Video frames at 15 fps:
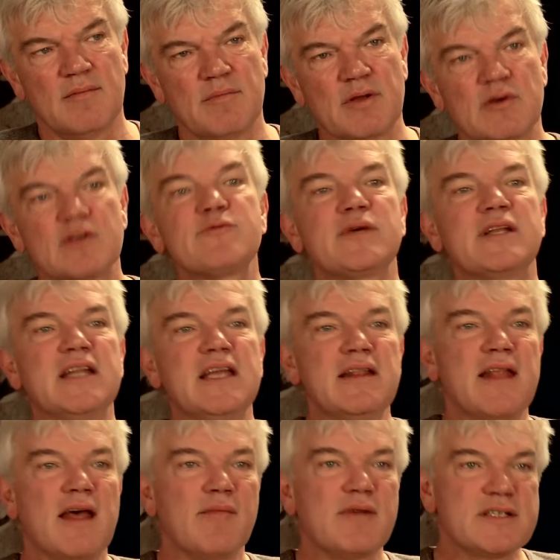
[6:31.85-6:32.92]
because we
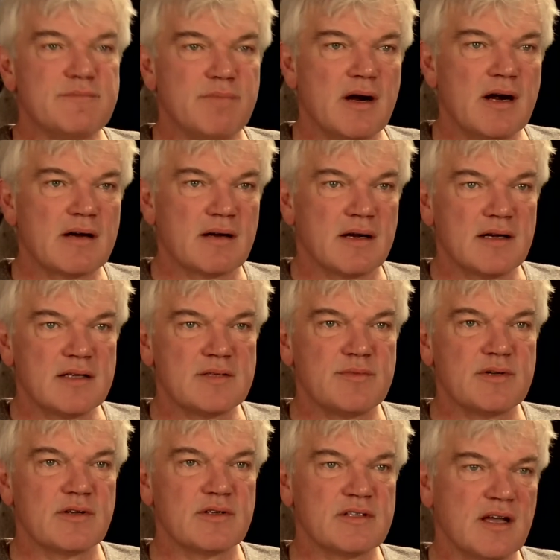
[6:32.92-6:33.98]
need them as partners,
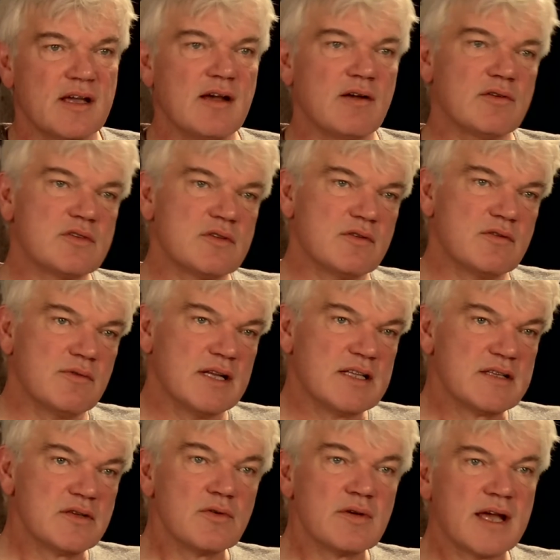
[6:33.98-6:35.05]
because they are also the
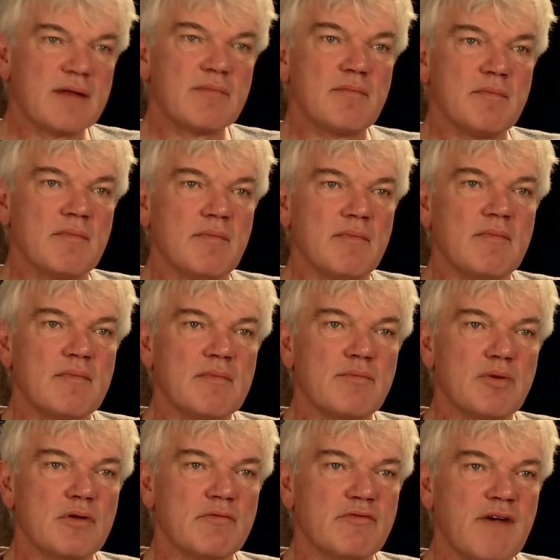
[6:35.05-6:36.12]
ones who can
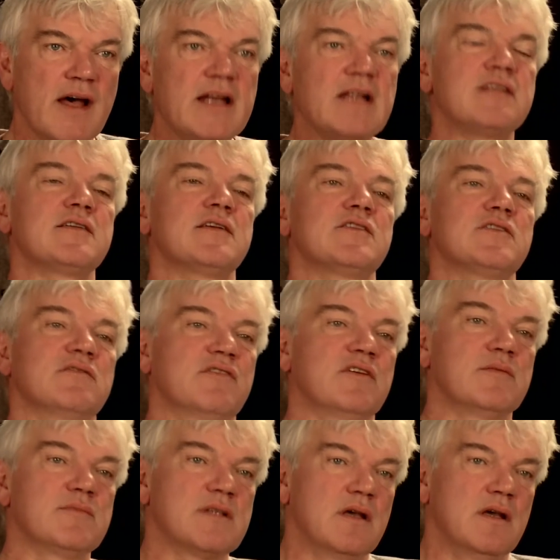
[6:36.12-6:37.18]
put finance into
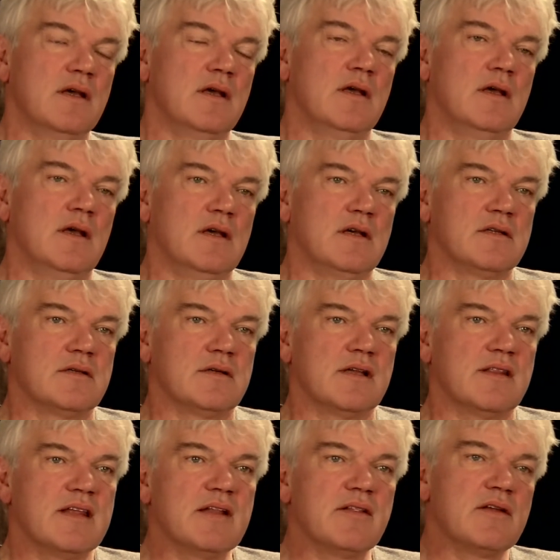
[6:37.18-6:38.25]
films. So I
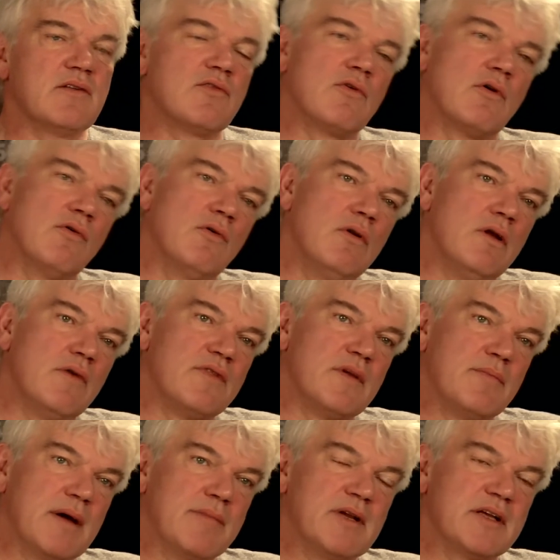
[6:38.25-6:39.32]
think the role of the
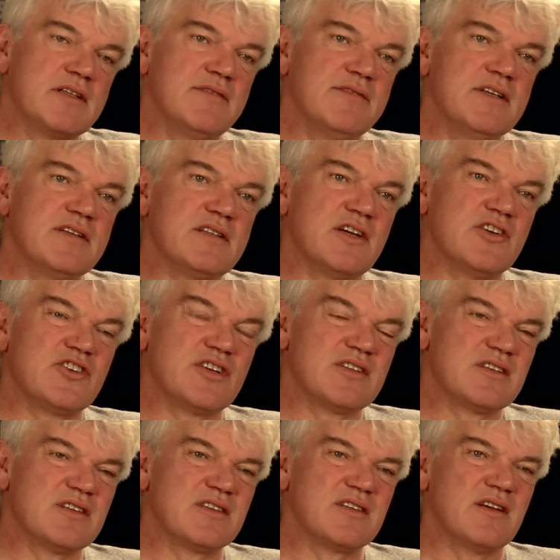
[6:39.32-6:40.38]
public TV
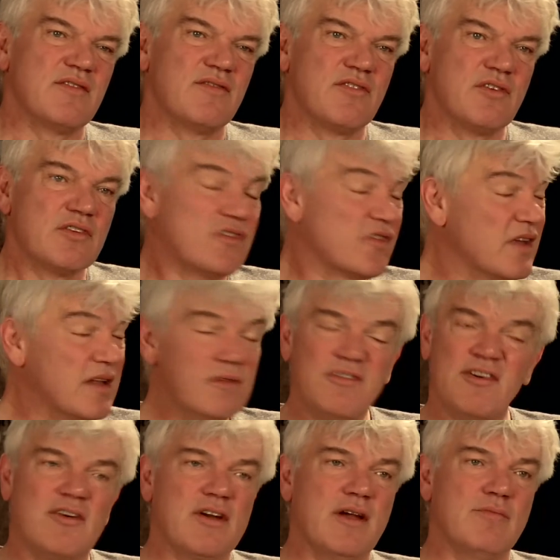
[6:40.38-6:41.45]
stations is still
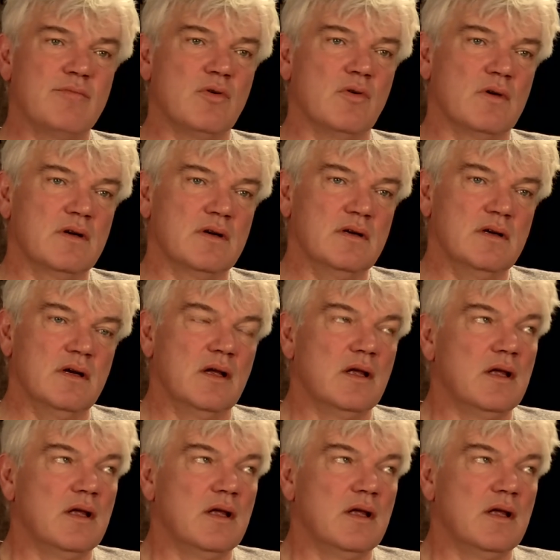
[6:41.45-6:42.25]
very important.